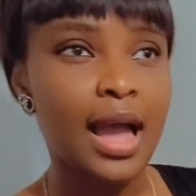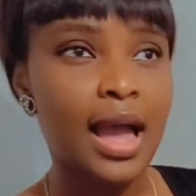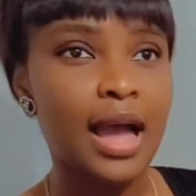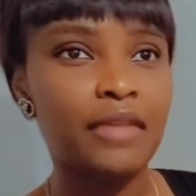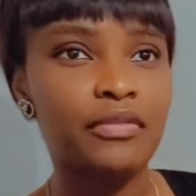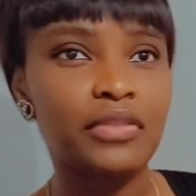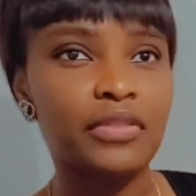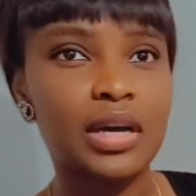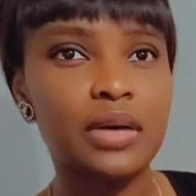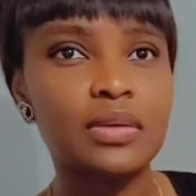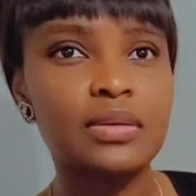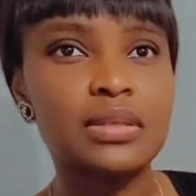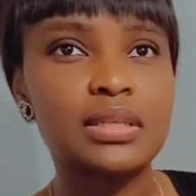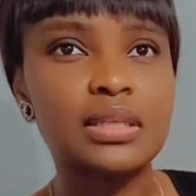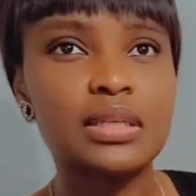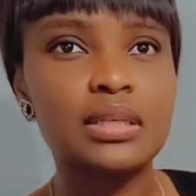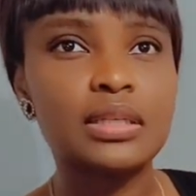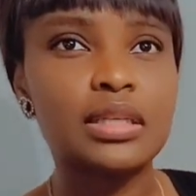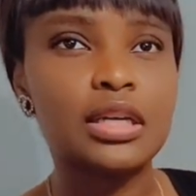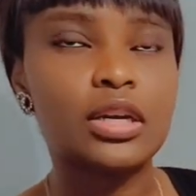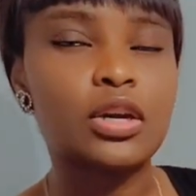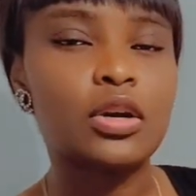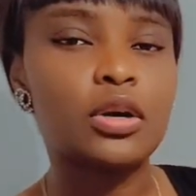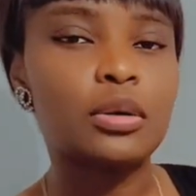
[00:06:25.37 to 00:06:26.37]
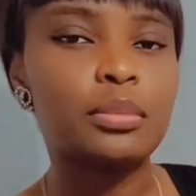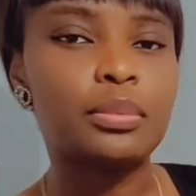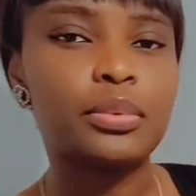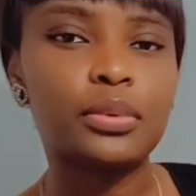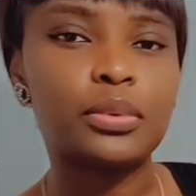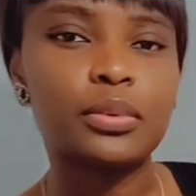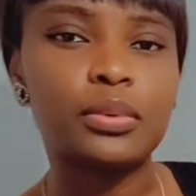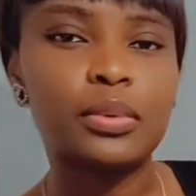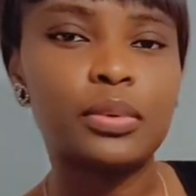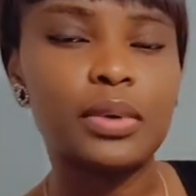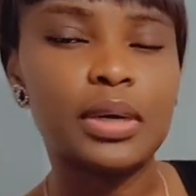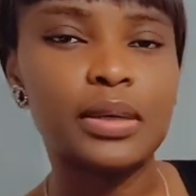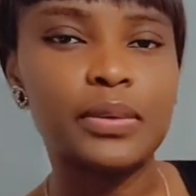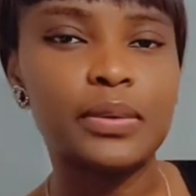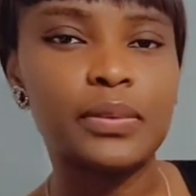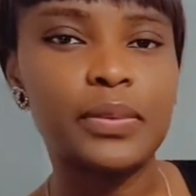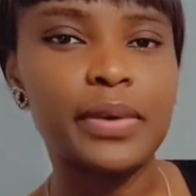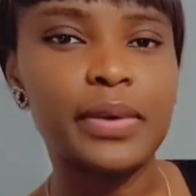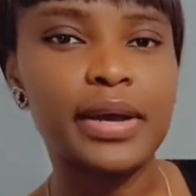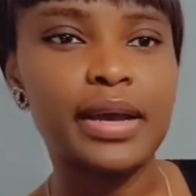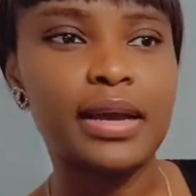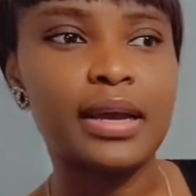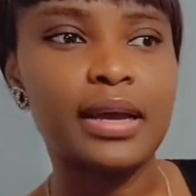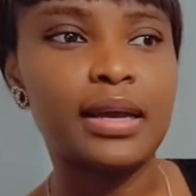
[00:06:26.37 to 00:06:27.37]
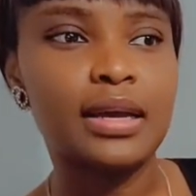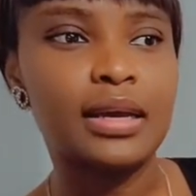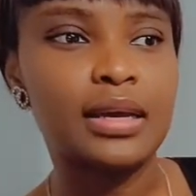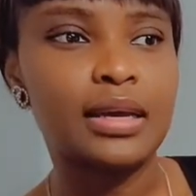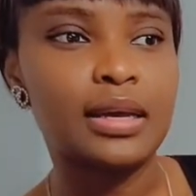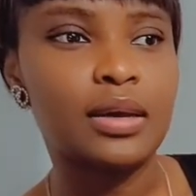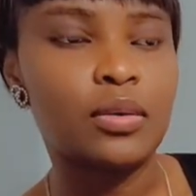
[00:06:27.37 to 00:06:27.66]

I've counseled a couple where